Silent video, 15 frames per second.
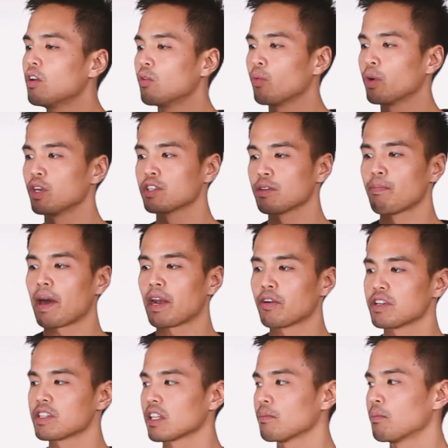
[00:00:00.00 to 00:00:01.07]
We're using
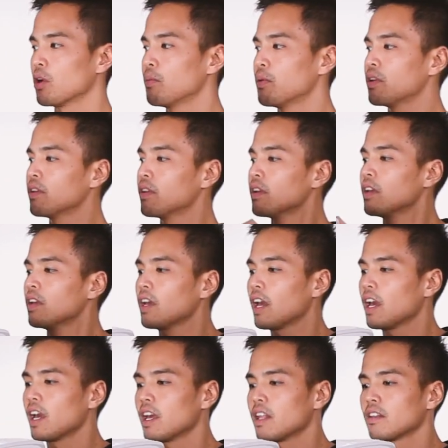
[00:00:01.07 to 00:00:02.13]
batteries at the moment,
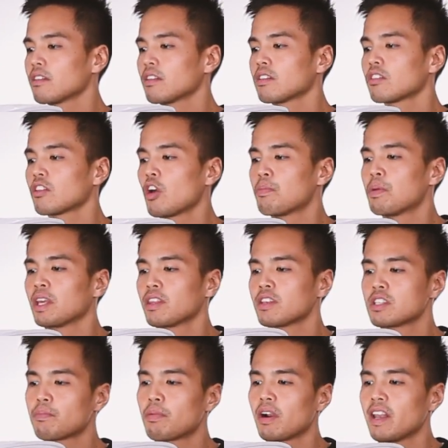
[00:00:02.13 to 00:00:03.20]
and opening the
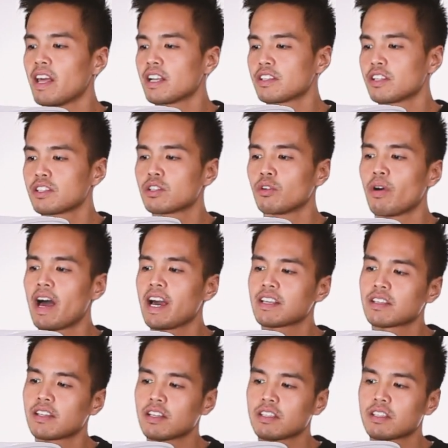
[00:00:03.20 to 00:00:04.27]
zipper allows you to still
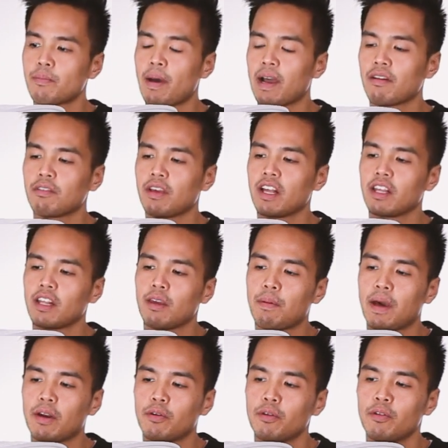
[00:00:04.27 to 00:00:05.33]
access the back of the LED
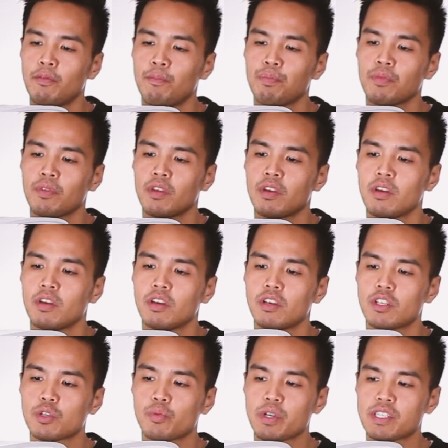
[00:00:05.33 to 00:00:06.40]
panel
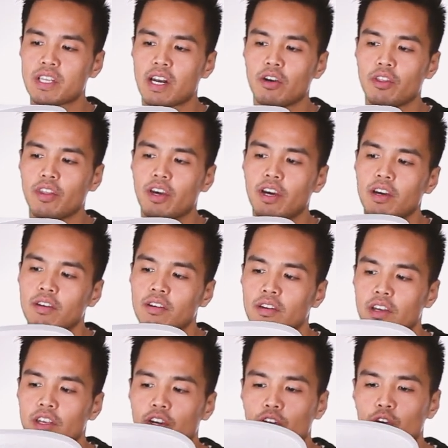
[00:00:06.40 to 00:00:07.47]
and switch that on there.
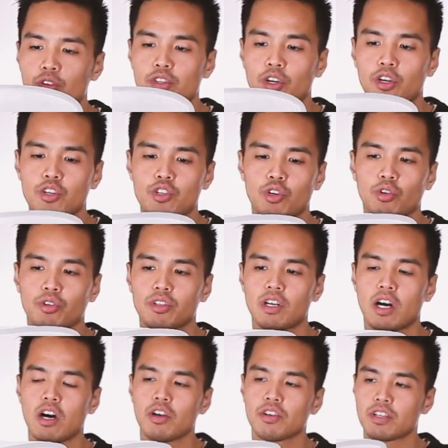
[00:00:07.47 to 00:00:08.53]
You could also control the
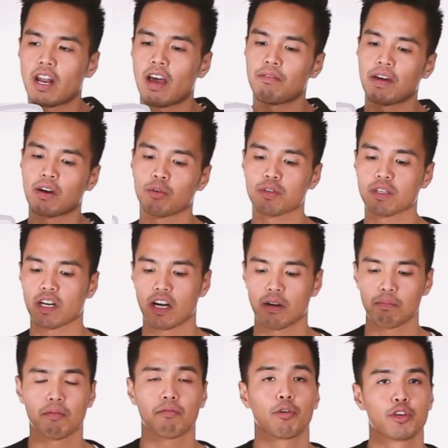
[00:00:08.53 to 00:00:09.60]
dials and have that all set
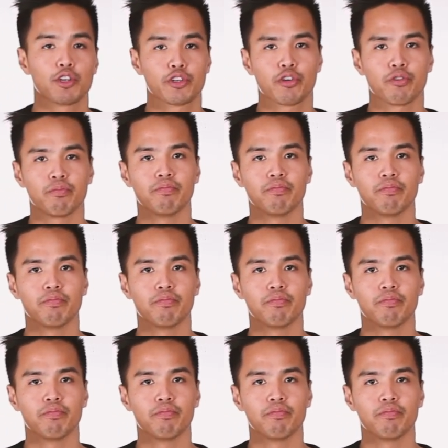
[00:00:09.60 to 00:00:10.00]
up before you shoot.